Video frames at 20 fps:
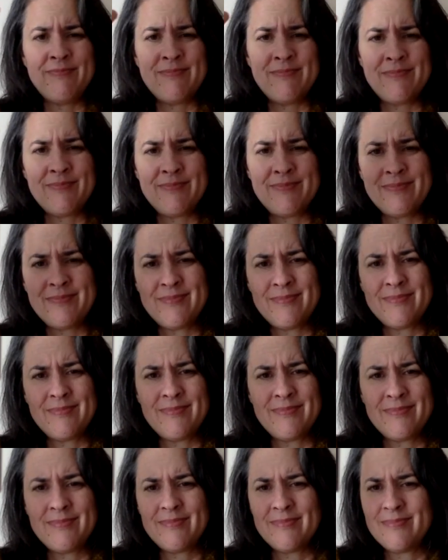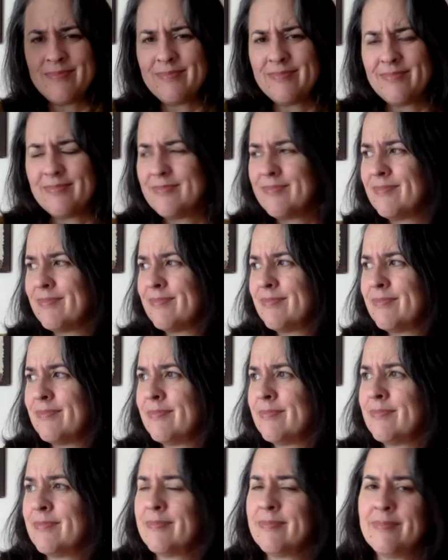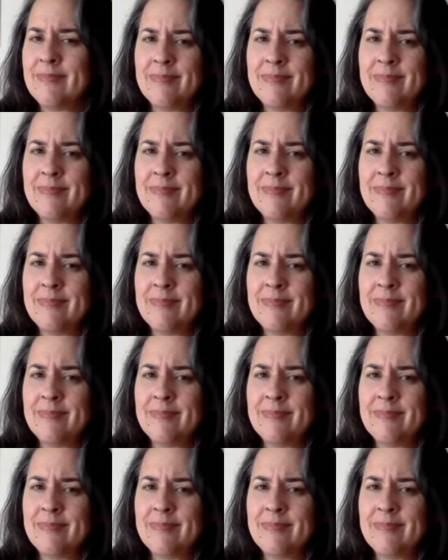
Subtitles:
[no speech]